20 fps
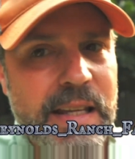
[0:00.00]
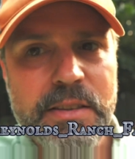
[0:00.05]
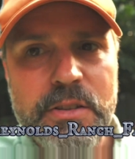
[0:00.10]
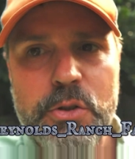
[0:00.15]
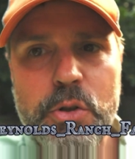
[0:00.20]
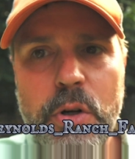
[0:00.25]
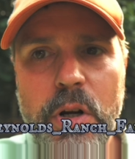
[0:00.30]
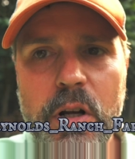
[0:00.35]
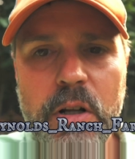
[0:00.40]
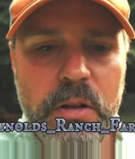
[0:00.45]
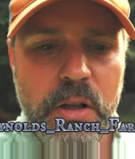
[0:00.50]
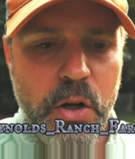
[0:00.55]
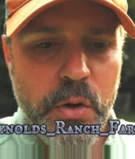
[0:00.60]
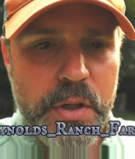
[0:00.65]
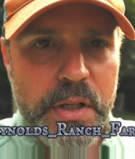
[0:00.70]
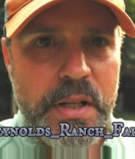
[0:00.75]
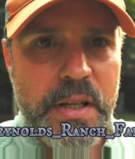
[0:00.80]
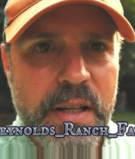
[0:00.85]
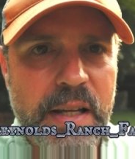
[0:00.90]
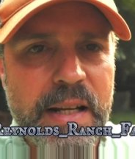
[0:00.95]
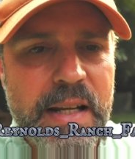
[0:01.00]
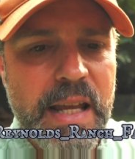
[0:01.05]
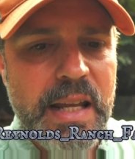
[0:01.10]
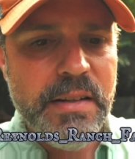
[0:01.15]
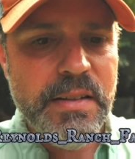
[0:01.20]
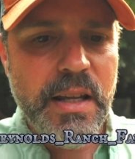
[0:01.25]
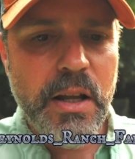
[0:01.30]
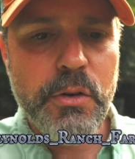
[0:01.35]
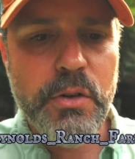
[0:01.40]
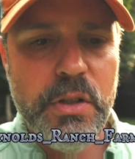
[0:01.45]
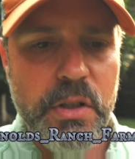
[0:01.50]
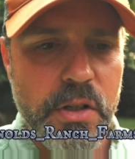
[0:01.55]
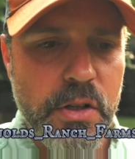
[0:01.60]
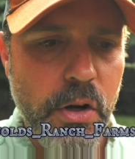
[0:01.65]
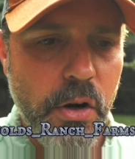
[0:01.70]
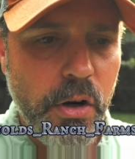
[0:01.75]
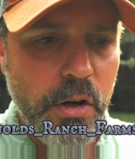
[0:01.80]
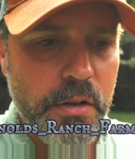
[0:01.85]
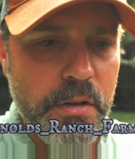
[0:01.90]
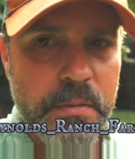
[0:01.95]
the truck loaded and head down to the
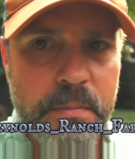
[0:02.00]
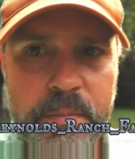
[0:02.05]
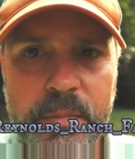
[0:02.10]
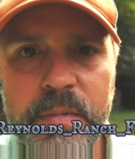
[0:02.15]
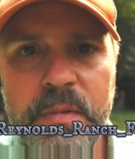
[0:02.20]
garden.